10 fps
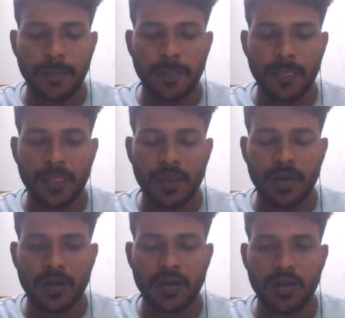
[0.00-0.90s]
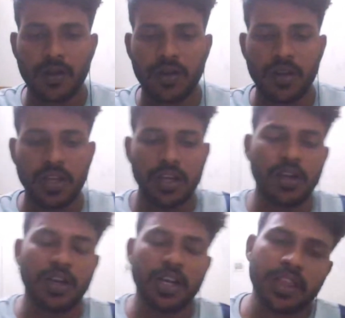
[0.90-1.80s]
Design compiler.
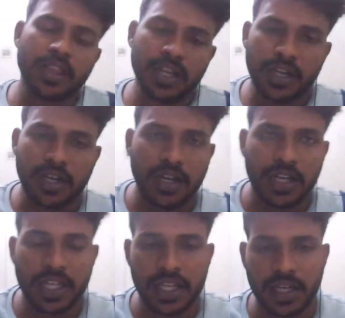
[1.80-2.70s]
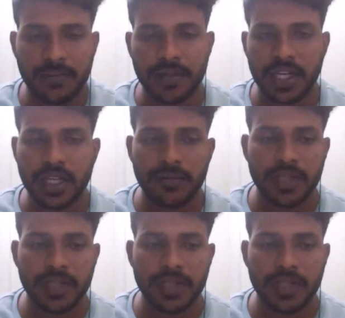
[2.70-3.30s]
Yes, sir. There are.